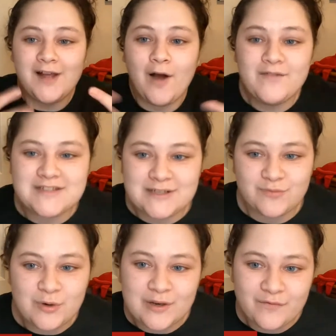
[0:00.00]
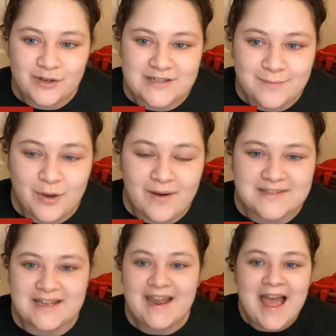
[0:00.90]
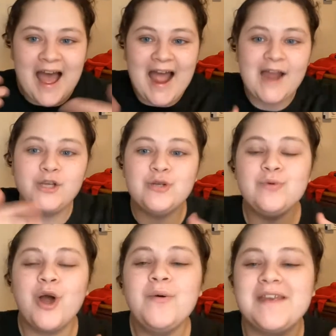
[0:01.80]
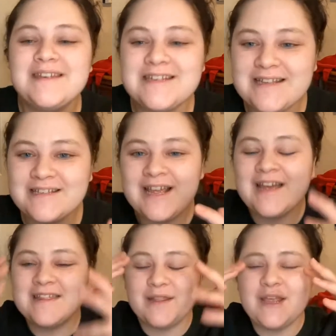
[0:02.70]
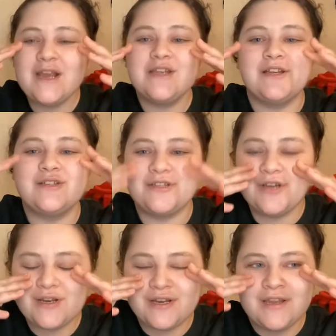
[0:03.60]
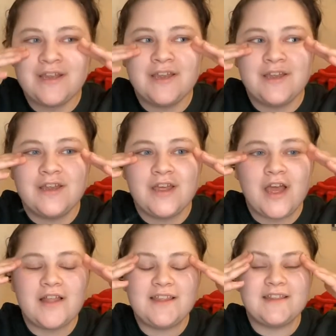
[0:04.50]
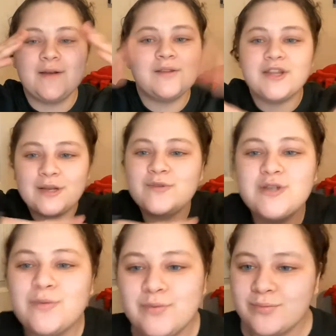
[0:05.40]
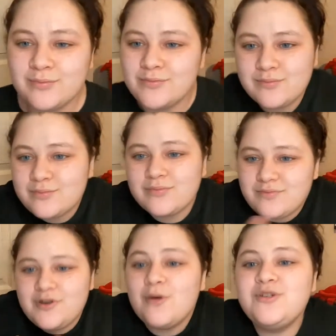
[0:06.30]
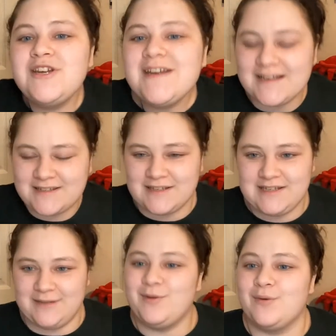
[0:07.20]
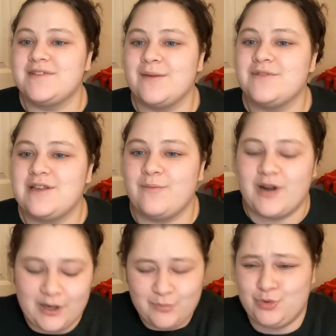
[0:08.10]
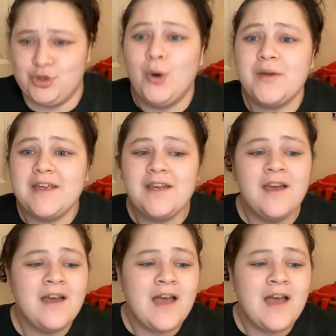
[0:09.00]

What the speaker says: obviously is rooting for Team USA, I knew going into this that they stood, like, there was no chance that Team USA was going to win. Are you joking?